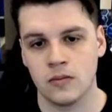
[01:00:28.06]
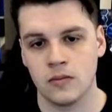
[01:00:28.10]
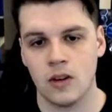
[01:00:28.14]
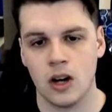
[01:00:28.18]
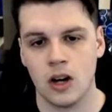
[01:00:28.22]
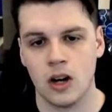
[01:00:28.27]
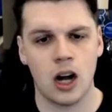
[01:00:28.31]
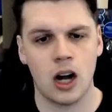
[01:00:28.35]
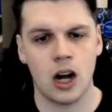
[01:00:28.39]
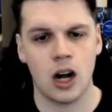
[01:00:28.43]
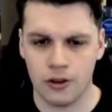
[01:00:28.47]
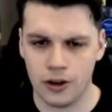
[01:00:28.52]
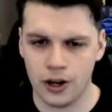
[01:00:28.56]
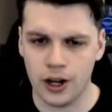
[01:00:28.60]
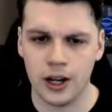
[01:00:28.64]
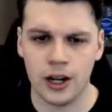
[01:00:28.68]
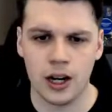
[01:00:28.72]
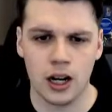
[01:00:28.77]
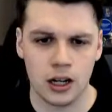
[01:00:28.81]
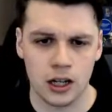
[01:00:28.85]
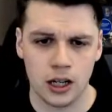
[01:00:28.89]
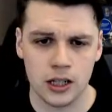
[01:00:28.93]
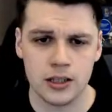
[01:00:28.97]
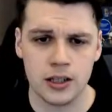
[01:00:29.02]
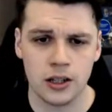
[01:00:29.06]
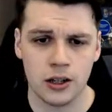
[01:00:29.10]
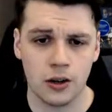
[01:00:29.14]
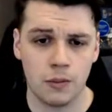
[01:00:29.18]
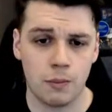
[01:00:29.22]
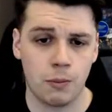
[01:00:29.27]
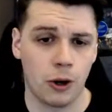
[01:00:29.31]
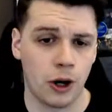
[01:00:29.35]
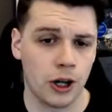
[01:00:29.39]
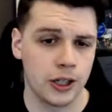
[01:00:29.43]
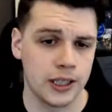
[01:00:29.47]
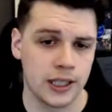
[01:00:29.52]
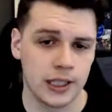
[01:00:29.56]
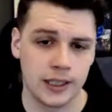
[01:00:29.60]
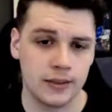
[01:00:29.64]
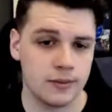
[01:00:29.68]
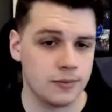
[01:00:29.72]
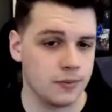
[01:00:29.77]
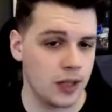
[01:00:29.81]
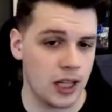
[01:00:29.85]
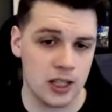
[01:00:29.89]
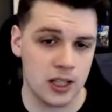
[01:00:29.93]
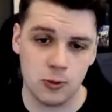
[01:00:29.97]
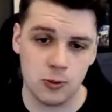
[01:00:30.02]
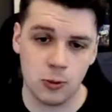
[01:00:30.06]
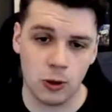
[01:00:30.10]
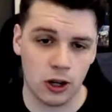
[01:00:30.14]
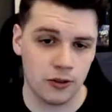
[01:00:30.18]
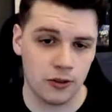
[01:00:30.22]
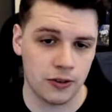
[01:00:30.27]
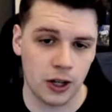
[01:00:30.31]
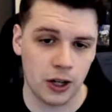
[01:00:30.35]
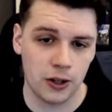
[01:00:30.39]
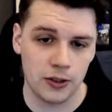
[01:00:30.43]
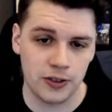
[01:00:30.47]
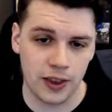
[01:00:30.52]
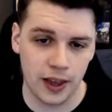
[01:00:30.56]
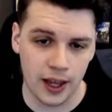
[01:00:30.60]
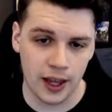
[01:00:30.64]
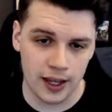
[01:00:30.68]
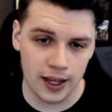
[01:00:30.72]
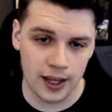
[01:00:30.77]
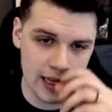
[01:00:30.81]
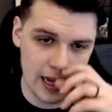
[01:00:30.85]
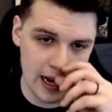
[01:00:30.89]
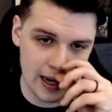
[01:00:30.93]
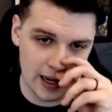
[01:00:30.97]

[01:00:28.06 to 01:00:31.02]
I agree. No, that's a good point. And it's one of those things,